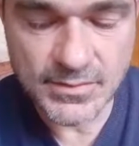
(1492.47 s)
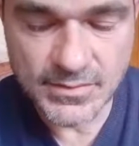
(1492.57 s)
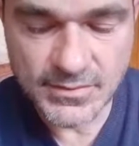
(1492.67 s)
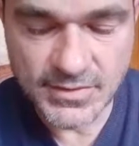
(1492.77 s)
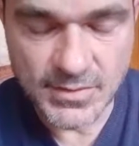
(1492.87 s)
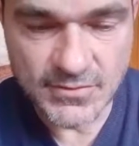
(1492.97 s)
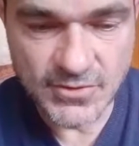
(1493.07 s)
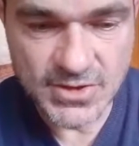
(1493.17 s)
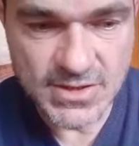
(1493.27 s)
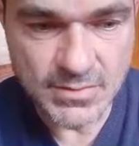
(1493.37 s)
some of the
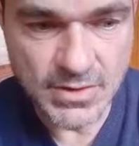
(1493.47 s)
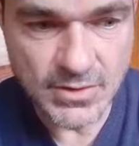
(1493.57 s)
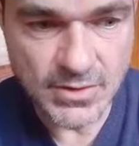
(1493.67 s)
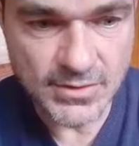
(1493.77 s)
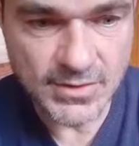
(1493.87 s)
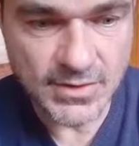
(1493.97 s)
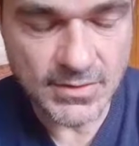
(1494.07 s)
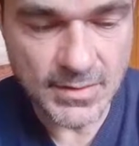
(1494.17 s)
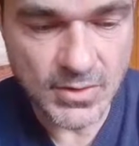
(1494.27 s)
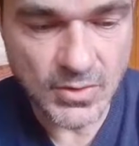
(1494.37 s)
very deeper
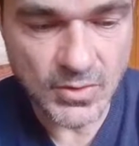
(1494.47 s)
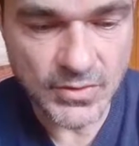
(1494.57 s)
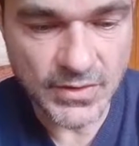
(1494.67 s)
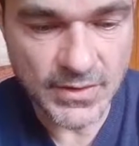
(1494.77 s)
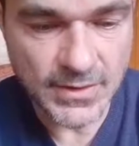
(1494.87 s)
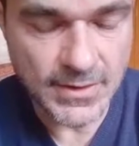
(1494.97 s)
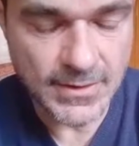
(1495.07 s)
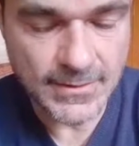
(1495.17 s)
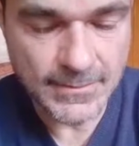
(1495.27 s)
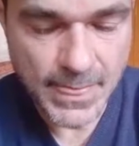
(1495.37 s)
rabbit holes,
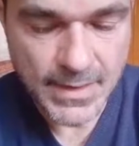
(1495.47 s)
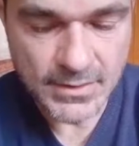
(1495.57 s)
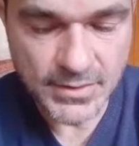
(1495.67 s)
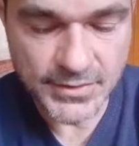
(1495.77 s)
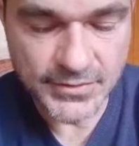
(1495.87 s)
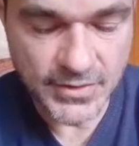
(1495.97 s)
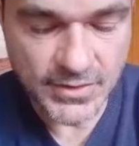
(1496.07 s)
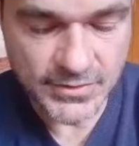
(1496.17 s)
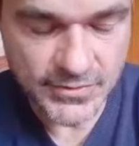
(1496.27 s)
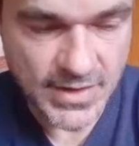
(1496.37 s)
and got as
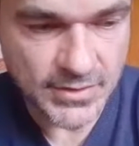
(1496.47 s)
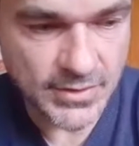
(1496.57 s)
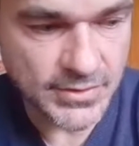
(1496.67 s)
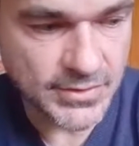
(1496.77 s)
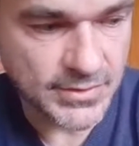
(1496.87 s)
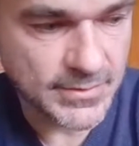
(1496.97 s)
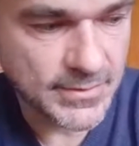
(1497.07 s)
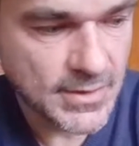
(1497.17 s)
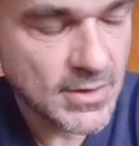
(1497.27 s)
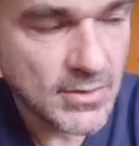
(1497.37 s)
far as Flat Earth, and
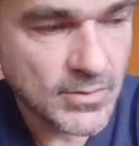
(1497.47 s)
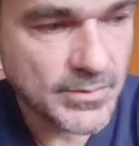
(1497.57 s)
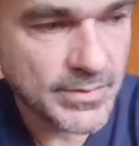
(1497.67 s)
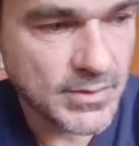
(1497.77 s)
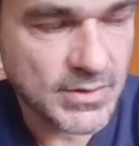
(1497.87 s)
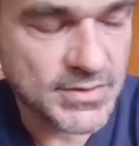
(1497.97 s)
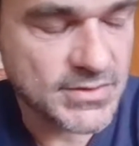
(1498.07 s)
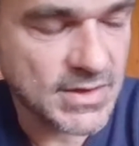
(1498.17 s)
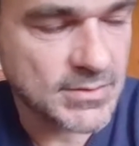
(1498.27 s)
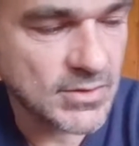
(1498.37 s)
it didn't
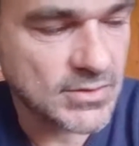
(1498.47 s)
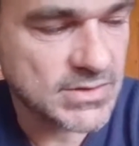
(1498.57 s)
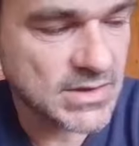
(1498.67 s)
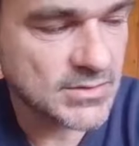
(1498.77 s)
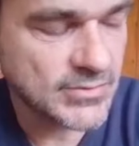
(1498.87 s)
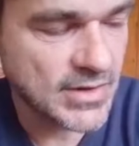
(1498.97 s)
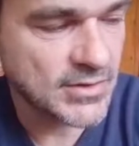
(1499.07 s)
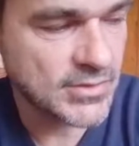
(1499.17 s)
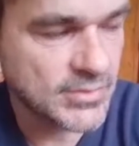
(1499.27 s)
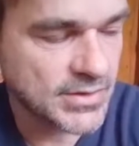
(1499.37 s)
take me long to get to Flat
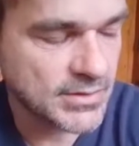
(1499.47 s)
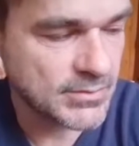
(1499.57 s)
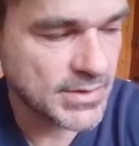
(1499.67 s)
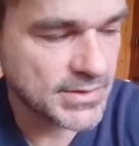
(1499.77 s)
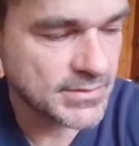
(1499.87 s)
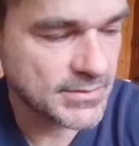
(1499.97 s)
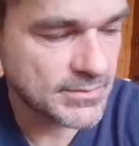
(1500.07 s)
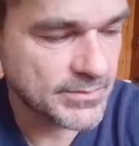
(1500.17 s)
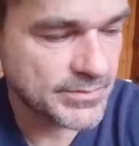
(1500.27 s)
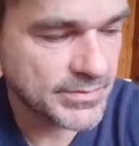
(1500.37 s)
Earth with him, but
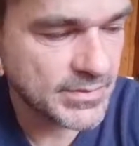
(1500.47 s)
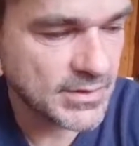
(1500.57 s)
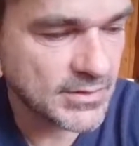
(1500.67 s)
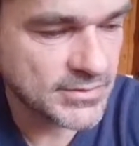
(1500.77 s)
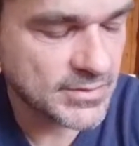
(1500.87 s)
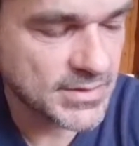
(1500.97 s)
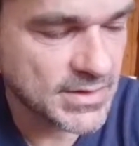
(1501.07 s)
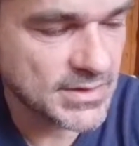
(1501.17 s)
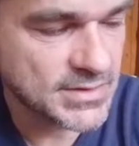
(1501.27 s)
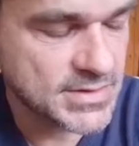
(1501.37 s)
some of the
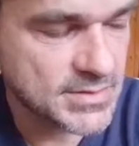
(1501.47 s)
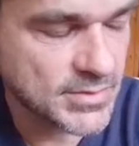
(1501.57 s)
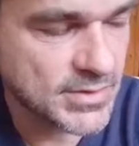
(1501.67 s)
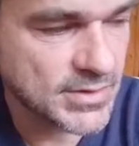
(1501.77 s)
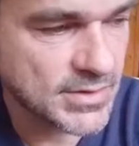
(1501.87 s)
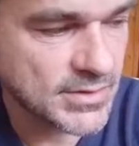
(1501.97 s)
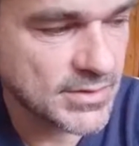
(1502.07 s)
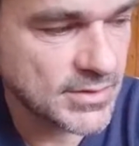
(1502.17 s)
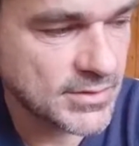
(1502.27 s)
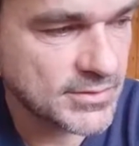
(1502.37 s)
other deeper